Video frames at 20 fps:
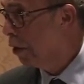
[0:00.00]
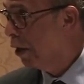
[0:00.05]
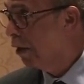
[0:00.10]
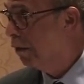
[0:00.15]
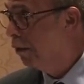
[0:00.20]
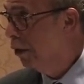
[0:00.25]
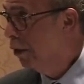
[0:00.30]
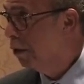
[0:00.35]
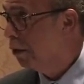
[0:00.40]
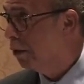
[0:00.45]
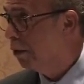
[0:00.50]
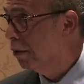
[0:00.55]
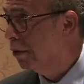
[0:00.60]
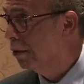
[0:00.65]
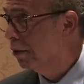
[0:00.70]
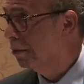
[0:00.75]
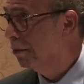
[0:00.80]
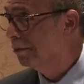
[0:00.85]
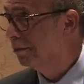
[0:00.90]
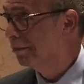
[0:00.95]
all of you.
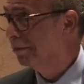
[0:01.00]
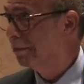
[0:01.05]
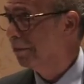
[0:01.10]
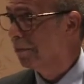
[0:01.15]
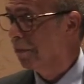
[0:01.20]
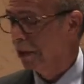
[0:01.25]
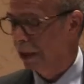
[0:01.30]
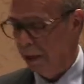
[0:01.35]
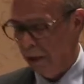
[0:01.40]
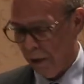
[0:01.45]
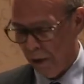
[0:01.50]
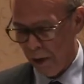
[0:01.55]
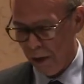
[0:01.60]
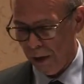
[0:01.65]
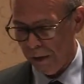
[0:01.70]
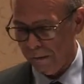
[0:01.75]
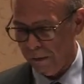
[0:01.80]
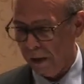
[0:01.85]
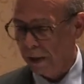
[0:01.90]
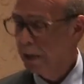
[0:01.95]
You all
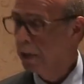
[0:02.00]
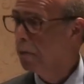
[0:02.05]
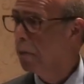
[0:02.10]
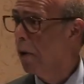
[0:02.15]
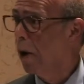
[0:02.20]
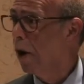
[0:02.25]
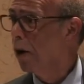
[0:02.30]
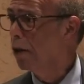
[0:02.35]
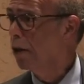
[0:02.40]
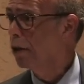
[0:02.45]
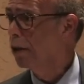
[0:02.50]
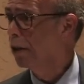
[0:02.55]
look very smart.